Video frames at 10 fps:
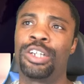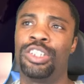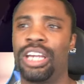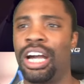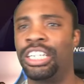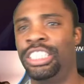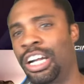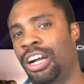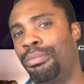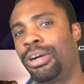you guys
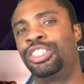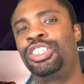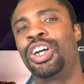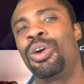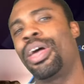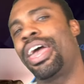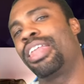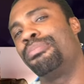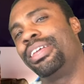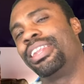check out my show.
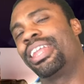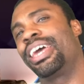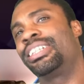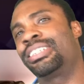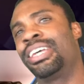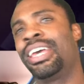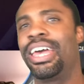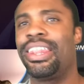It'll be linked in the